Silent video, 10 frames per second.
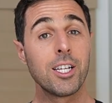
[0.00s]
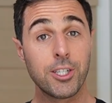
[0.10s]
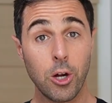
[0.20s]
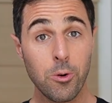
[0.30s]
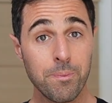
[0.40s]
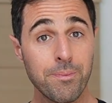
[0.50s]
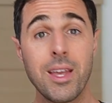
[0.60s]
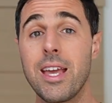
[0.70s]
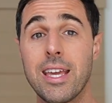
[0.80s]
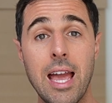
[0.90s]
So,
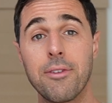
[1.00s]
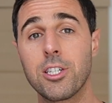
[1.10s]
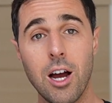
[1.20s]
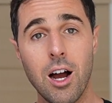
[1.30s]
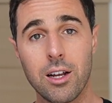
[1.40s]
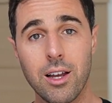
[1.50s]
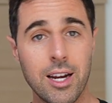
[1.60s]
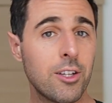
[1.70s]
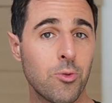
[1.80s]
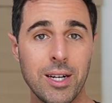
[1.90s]
he gave a talk,
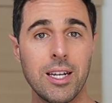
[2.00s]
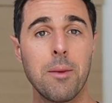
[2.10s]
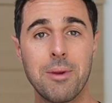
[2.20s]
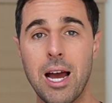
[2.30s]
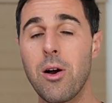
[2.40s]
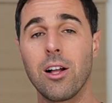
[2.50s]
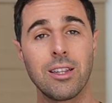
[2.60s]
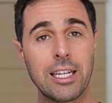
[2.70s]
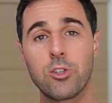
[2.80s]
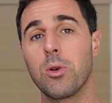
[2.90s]
and it's written up now, I'll
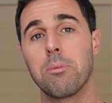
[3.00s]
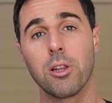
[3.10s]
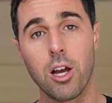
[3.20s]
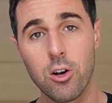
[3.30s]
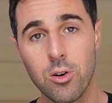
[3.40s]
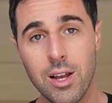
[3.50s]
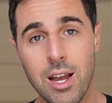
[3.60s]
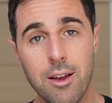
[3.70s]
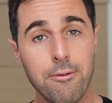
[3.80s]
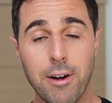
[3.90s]
link to it below.
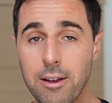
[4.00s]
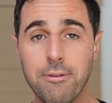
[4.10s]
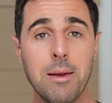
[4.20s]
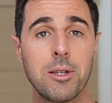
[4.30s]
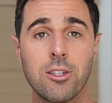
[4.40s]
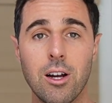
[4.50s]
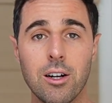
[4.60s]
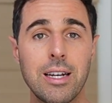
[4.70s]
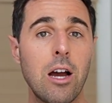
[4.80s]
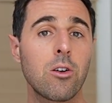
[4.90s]
Very famous
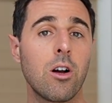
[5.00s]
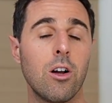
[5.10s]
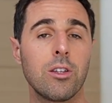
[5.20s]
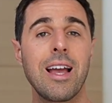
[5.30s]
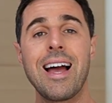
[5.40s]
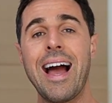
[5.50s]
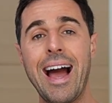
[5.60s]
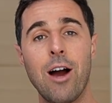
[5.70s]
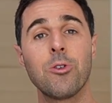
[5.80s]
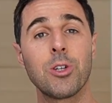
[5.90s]
talk now called
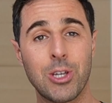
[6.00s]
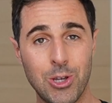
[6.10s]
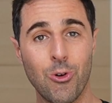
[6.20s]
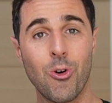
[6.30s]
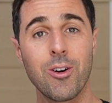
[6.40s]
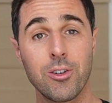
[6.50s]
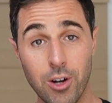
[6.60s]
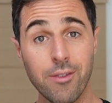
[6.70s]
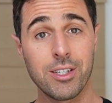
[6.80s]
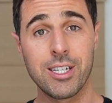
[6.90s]
How to Cure
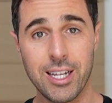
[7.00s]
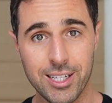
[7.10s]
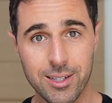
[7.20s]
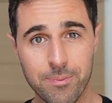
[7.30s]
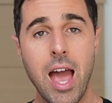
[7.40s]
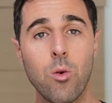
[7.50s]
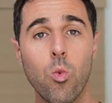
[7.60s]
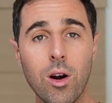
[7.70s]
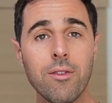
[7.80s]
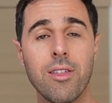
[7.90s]
Nervousness. And
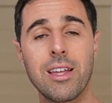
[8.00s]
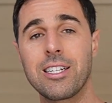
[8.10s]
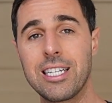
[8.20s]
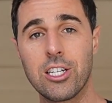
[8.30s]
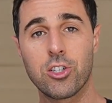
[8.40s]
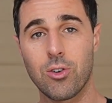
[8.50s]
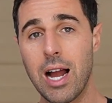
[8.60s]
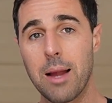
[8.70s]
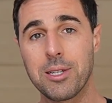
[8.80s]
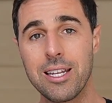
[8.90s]
one of the things he
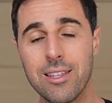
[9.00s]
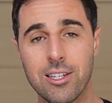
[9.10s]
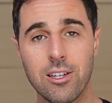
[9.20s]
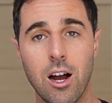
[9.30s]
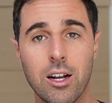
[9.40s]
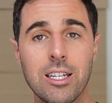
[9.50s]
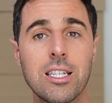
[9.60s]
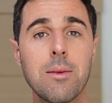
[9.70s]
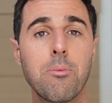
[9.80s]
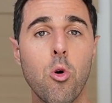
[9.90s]
describes in this talk is
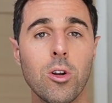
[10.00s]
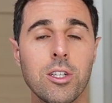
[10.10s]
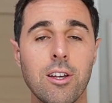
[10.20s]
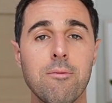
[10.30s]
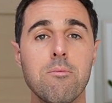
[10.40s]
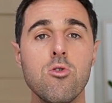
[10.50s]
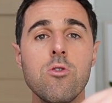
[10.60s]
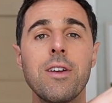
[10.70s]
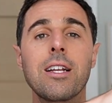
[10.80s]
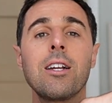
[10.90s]
the importance of
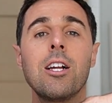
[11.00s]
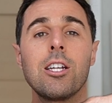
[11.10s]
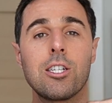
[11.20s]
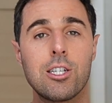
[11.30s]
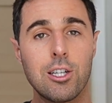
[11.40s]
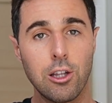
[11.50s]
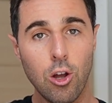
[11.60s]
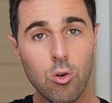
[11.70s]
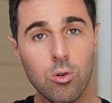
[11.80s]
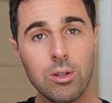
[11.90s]
moving
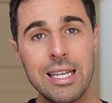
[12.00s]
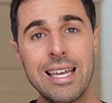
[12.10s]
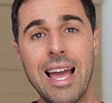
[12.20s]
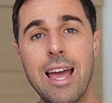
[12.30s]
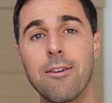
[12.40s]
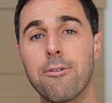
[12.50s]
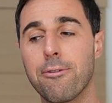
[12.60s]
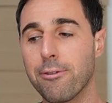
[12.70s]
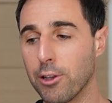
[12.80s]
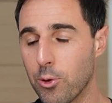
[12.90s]
slowly and
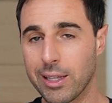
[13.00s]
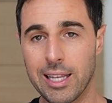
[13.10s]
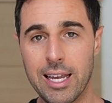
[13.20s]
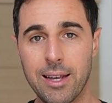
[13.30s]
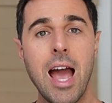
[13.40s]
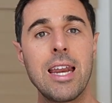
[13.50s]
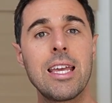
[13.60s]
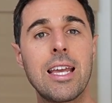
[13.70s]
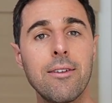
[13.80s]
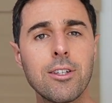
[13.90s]
fluidly. And
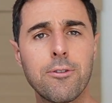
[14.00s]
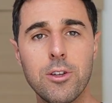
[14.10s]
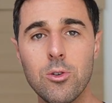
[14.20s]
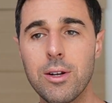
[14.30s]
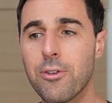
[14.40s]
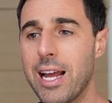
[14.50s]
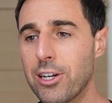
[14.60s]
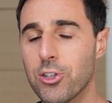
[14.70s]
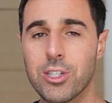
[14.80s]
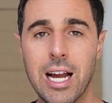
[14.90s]
he gives a few different
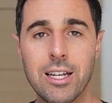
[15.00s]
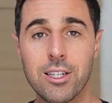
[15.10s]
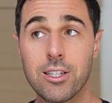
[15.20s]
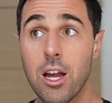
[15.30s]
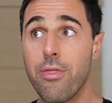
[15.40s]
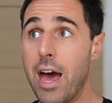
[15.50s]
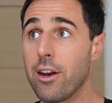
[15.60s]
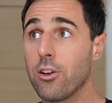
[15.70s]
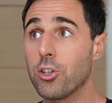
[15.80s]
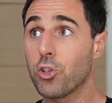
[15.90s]
exercises
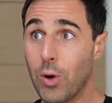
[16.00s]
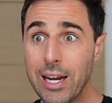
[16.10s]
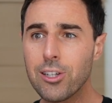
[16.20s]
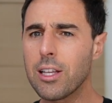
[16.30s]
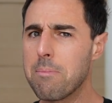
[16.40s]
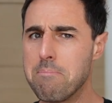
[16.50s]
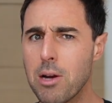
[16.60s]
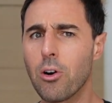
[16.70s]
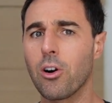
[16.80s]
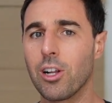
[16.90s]
that strangely
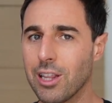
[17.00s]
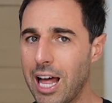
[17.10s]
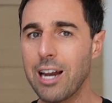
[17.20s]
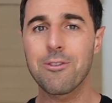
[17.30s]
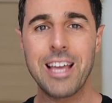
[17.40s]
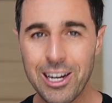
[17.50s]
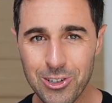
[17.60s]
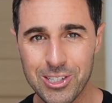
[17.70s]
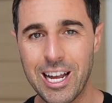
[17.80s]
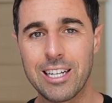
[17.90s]
mirror a lot of the
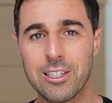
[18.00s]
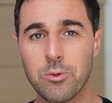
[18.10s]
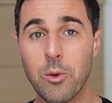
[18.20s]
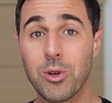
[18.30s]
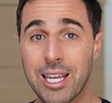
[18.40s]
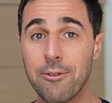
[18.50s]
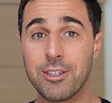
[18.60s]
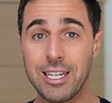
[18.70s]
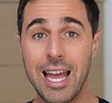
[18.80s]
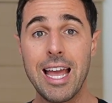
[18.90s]
exercises we would give
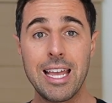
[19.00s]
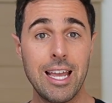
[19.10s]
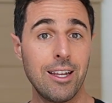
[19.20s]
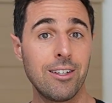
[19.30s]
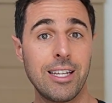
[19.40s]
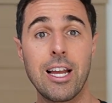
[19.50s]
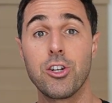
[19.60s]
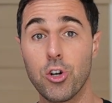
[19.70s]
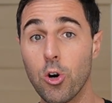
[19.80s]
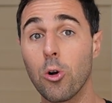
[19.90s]
today in, say, a
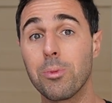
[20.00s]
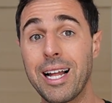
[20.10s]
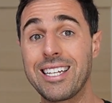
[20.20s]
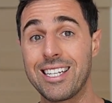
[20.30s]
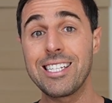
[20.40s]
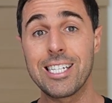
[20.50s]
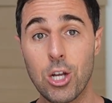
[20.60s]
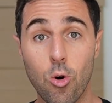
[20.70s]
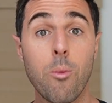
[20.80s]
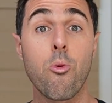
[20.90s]

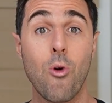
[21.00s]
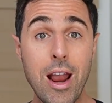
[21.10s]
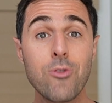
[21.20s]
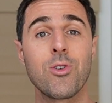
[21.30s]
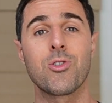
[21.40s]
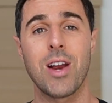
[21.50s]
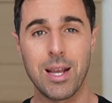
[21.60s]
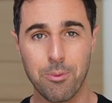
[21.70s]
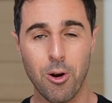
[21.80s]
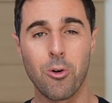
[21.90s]
neuroplasticity or brain
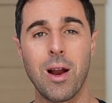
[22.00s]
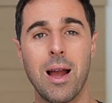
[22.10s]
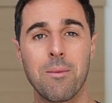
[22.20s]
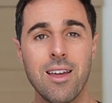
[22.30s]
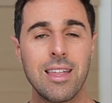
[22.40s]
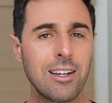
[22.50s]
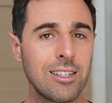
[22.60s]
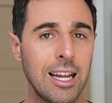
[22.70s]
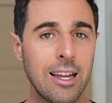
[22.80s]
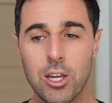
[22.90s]
retraining program.
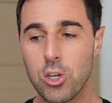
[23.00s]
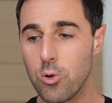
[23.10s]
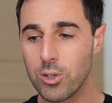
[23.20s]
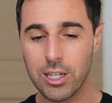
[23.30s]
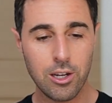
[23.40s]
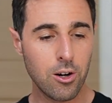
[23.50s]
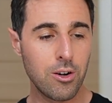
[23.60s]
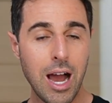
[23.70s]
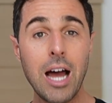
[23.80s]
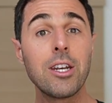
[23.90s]
Things like using your
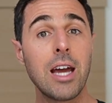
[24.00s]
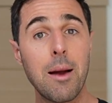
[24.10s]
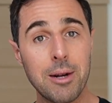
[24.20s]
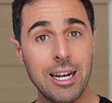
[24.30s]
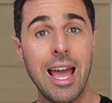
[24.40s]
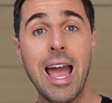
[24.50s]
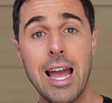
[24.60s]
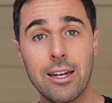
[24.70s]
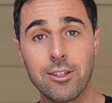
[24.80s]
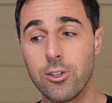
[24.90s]
non-dominant
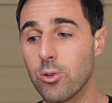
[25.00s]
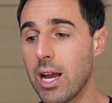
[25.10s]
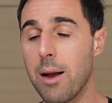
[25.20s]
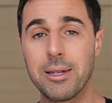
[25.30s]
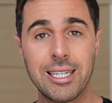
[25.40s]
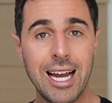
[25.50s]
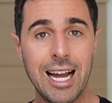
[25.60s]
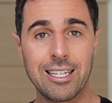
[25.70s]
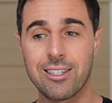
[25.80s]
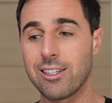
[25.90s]
hand to do common
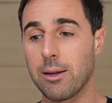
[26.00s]
tasks